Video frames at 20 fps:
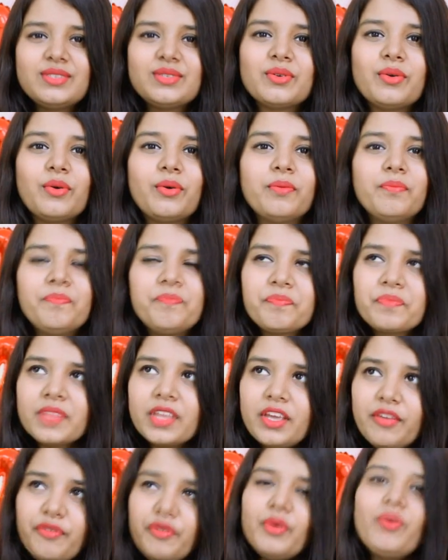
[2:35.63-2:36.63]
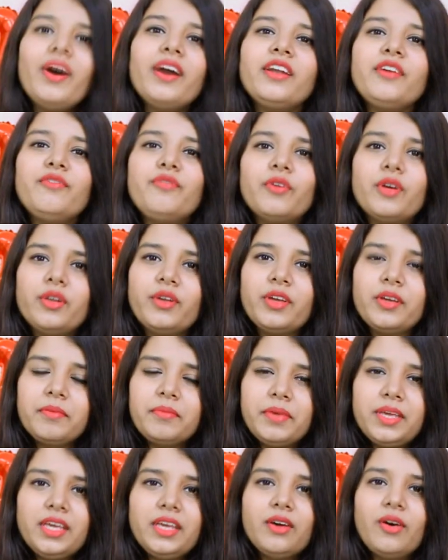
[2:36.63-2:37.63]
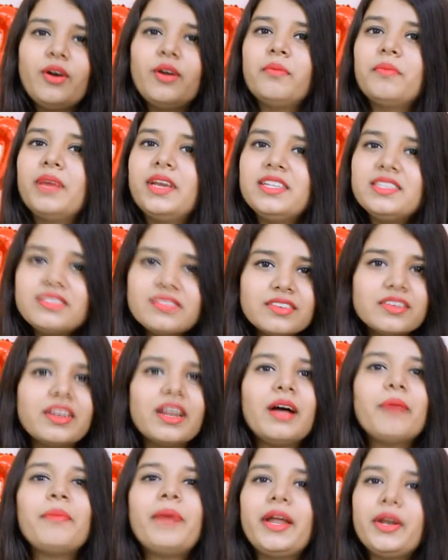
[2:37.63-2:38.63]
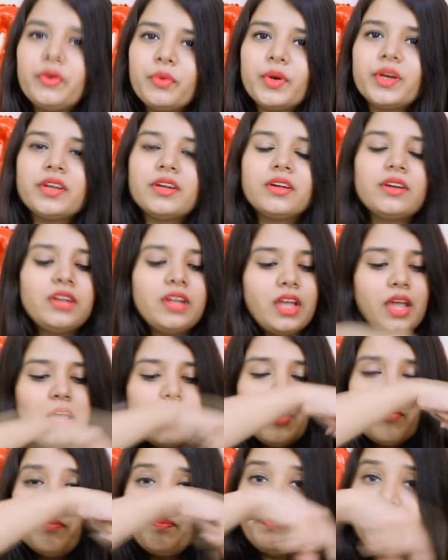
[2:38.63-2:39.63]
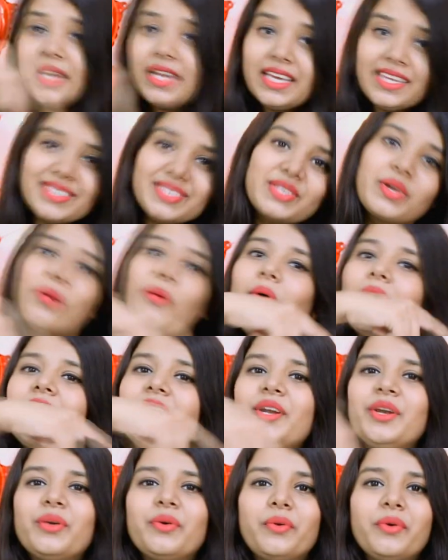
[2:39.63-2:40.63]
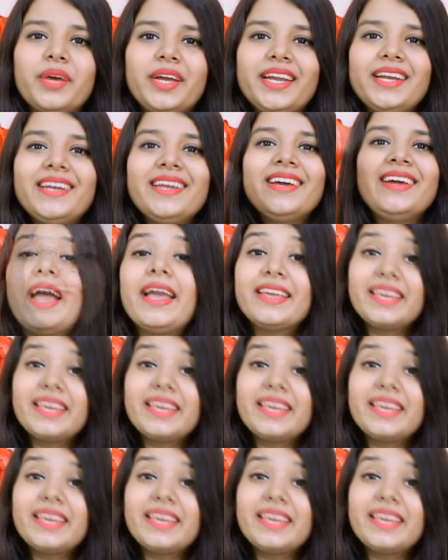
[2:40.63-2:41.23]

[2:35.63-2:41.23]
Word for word: So if you aren't following me on my Instagram and Twitter, please go and do it.